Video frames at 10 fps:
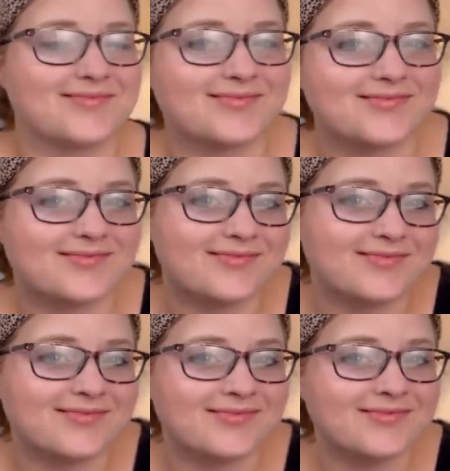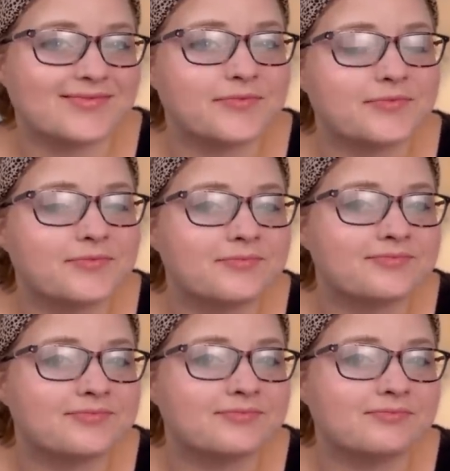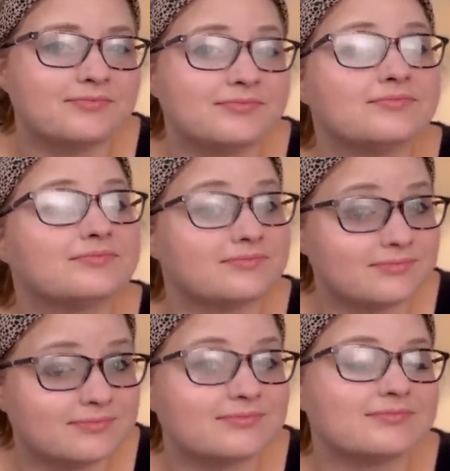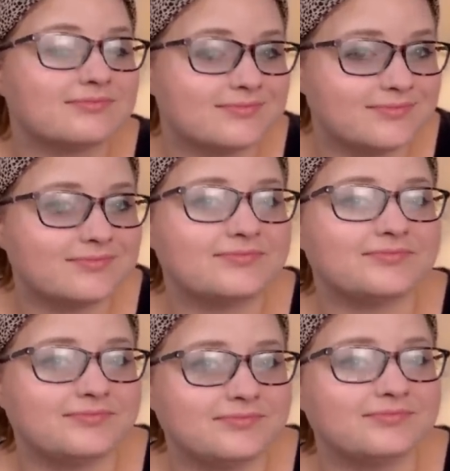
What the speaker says: (silent)